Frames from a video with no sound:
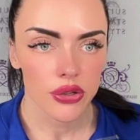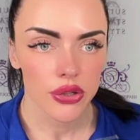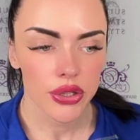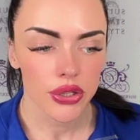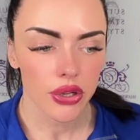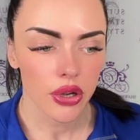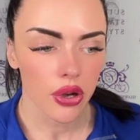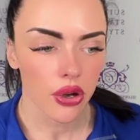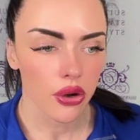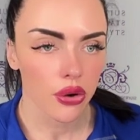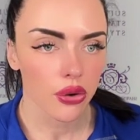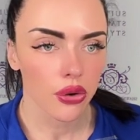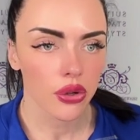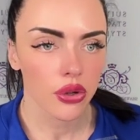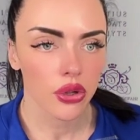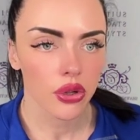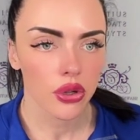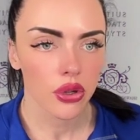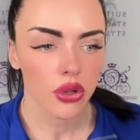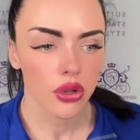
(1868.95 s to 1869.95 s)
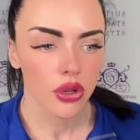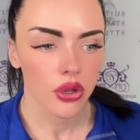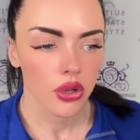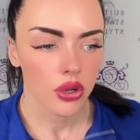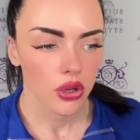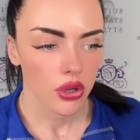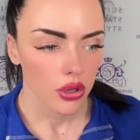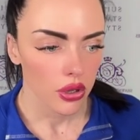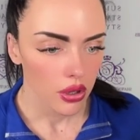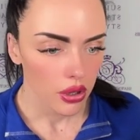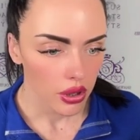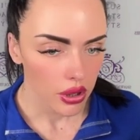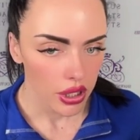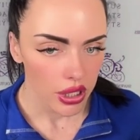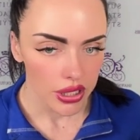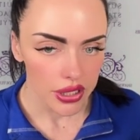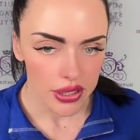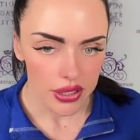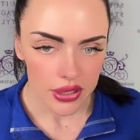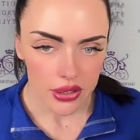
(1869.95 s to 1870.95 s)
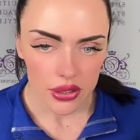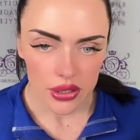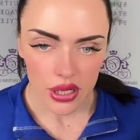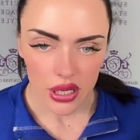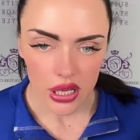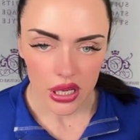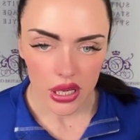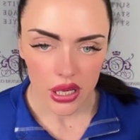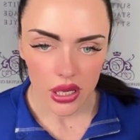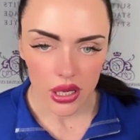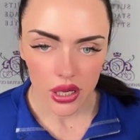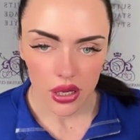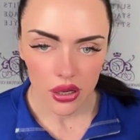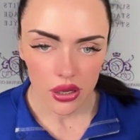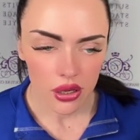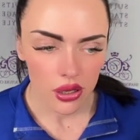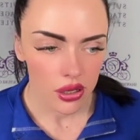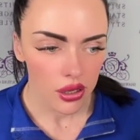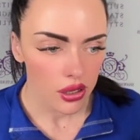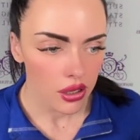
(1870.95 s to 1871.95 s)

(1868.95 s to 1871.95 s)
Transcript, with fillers: So let's see.